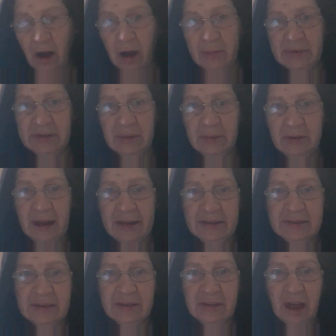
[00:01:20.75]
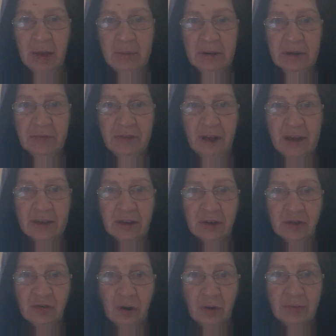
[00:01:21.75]
I'm simulating that I'm in a flight
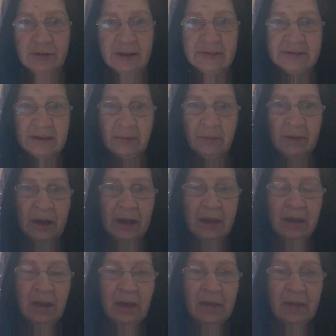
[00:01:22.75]
control desk somewhere.